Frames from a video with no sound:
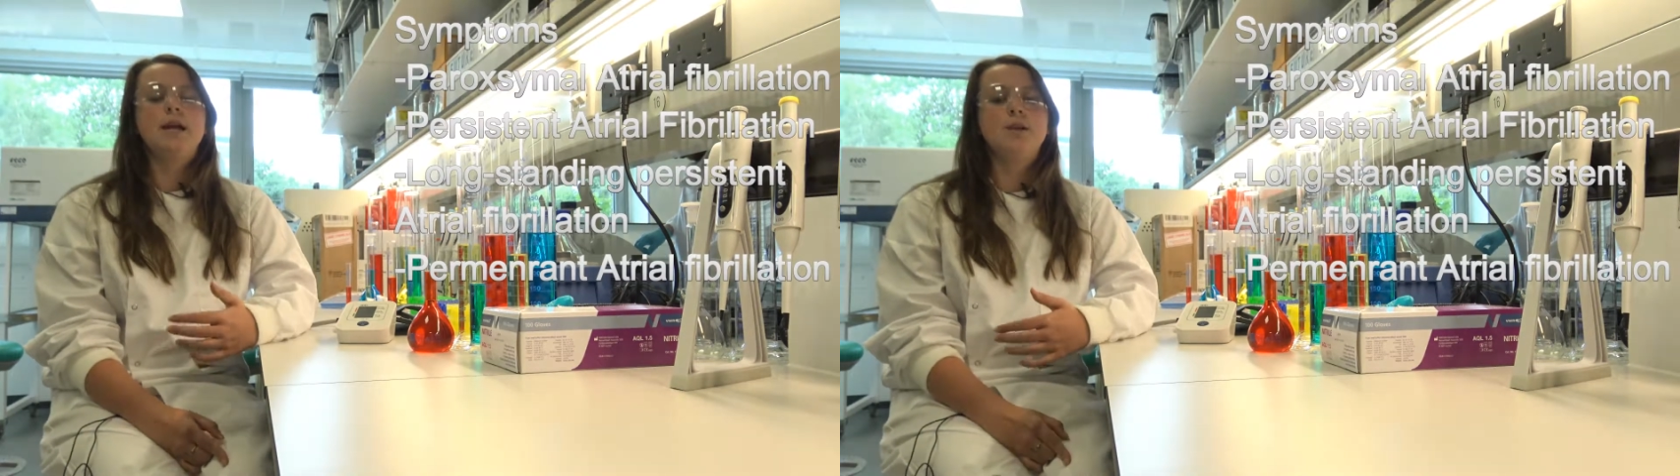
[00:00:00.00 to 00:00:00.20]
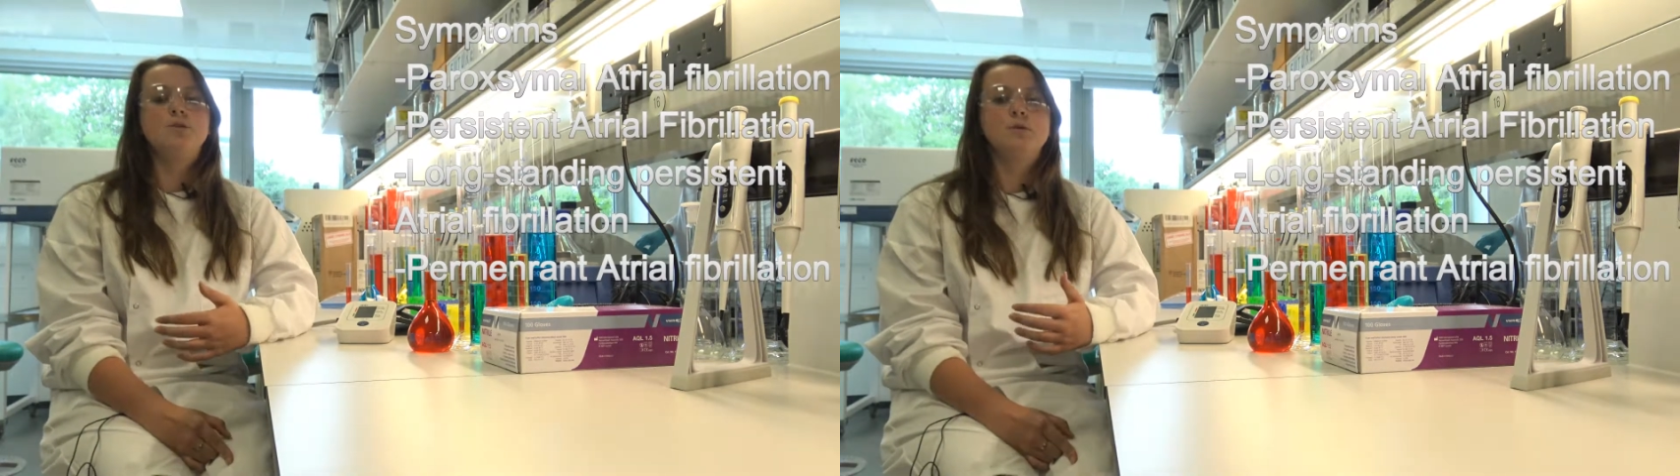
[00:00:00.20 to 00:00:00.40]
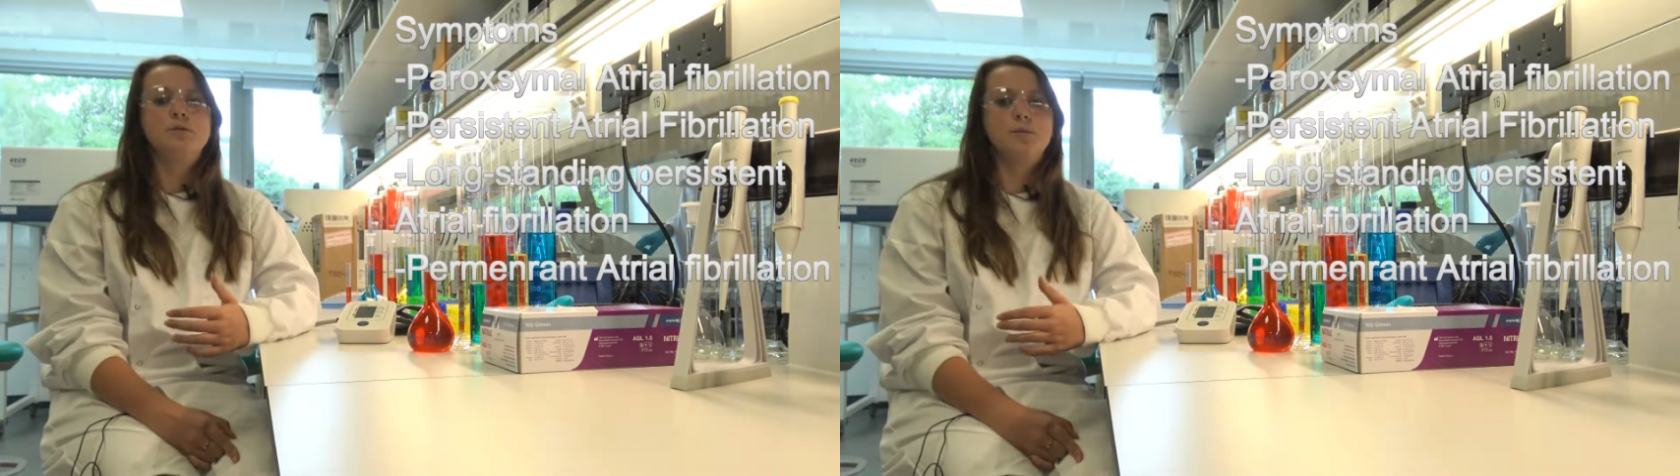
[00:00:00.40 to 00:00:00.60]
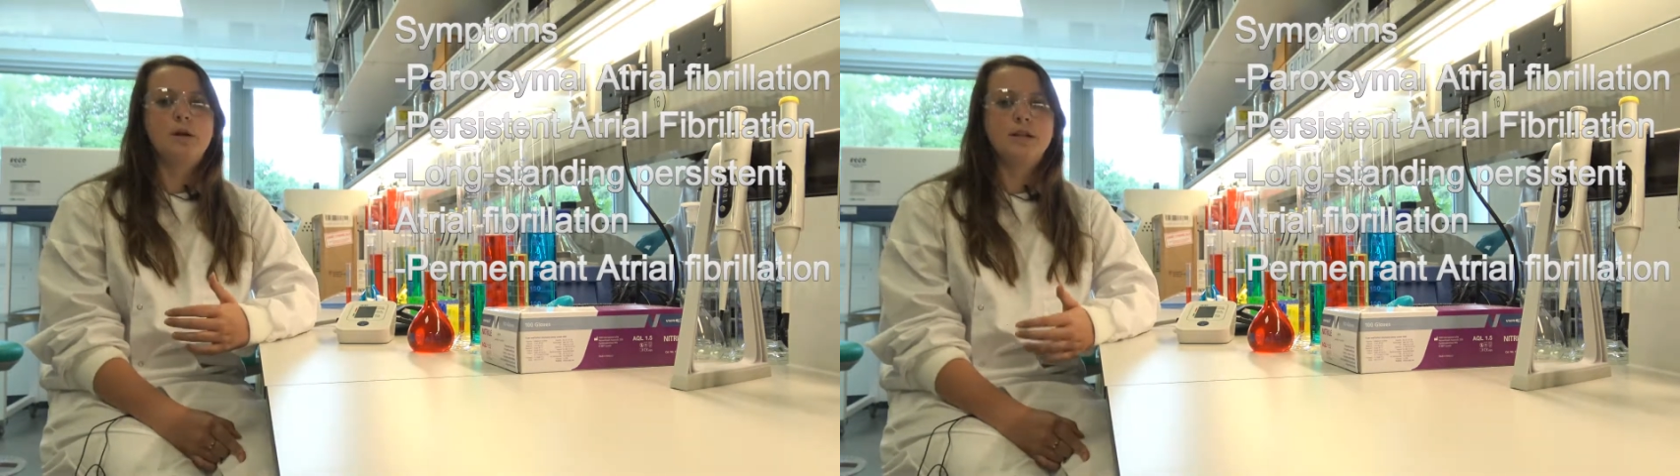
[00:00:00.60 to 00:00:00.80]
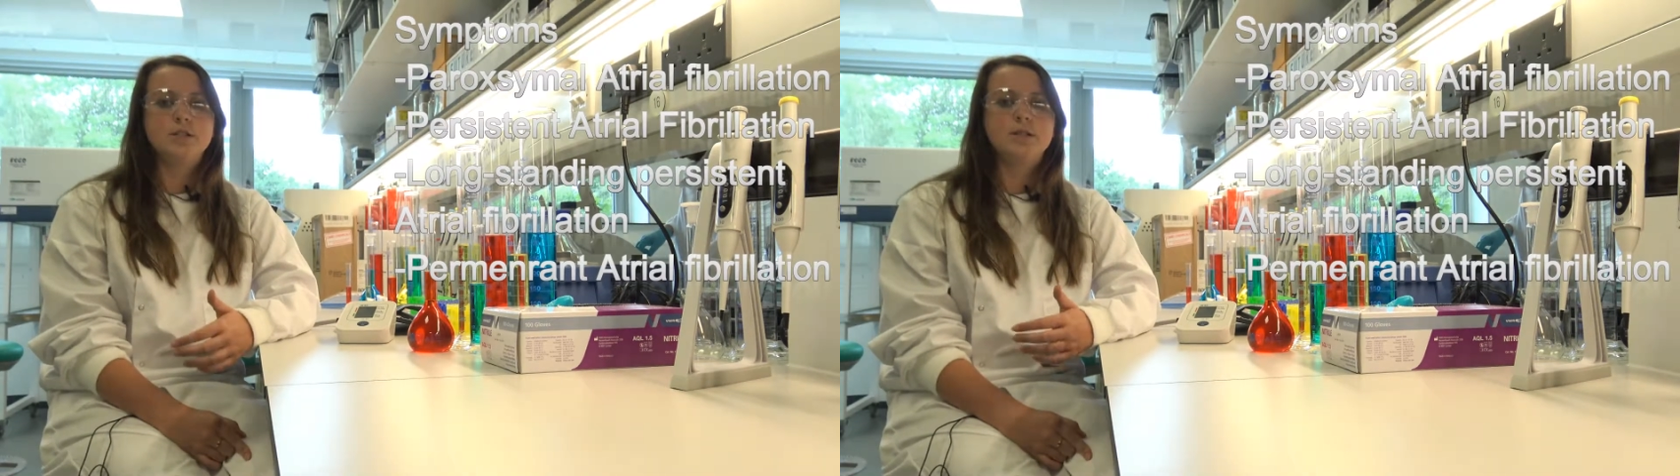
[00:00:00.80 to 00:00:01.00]
atrial
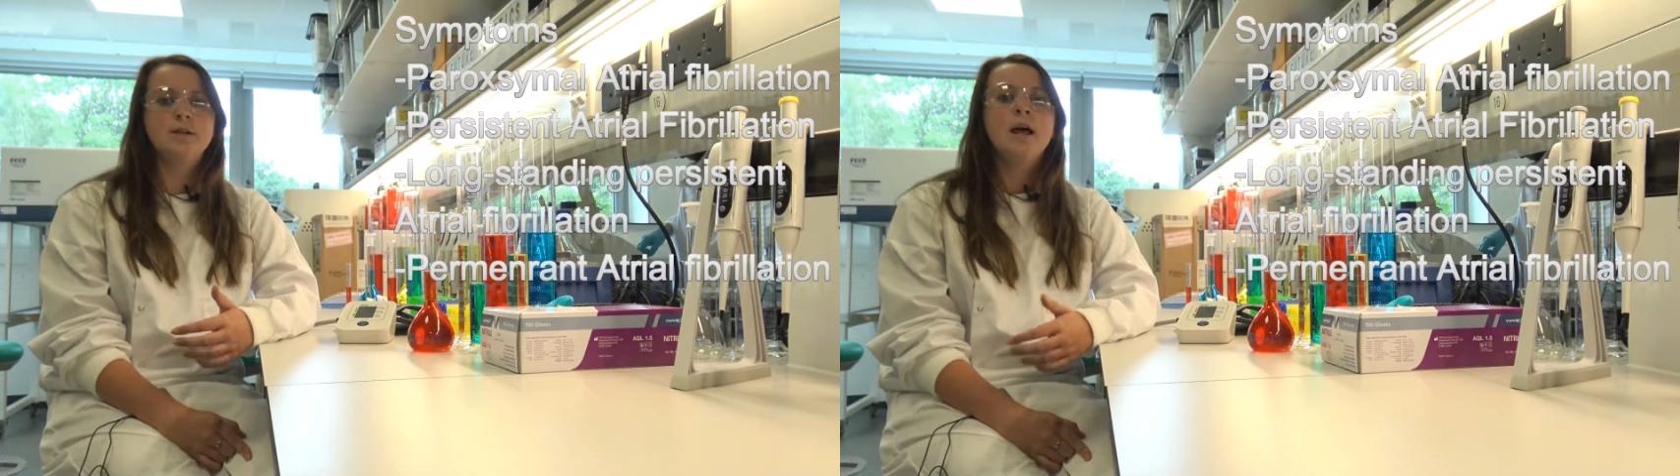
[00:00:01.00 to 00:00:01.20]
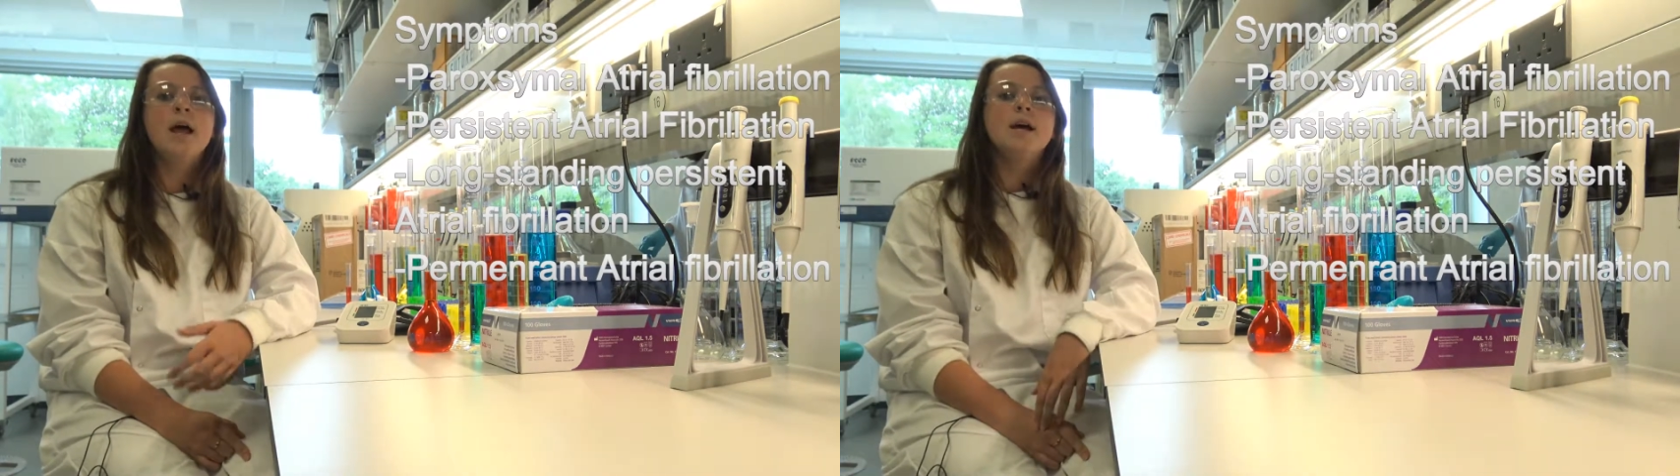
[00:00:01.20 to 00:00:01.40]
fibrillation